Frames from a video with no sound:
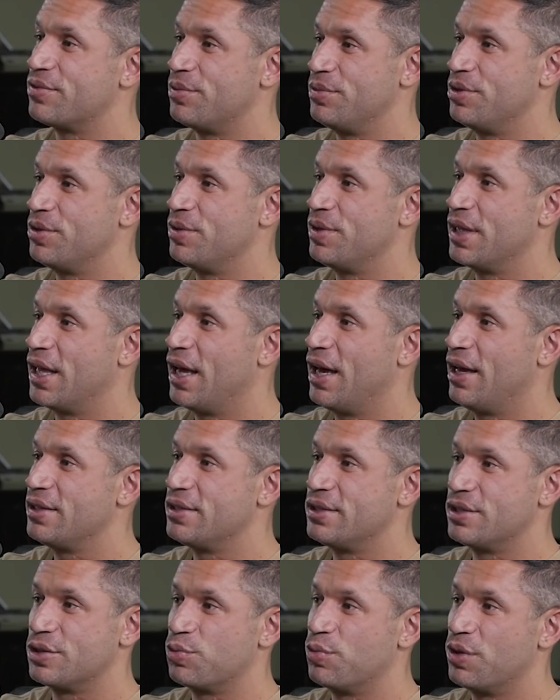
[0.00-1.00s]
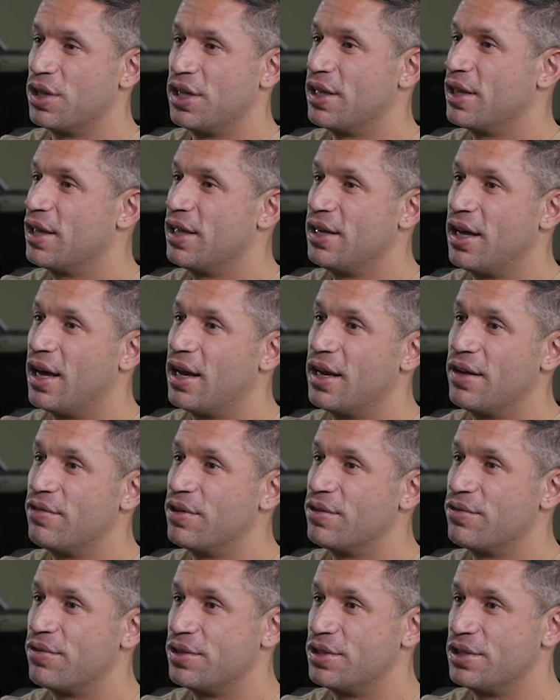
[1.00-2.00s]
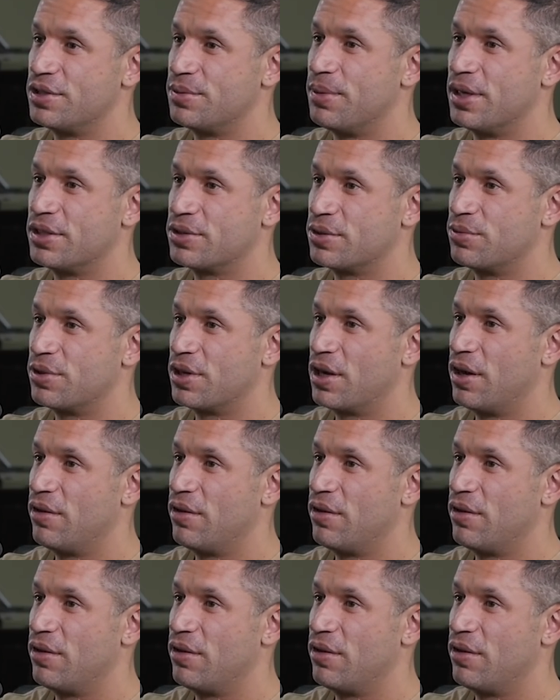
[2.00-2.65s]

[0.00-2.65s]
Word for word: from doing that just willingly, not even for just muscle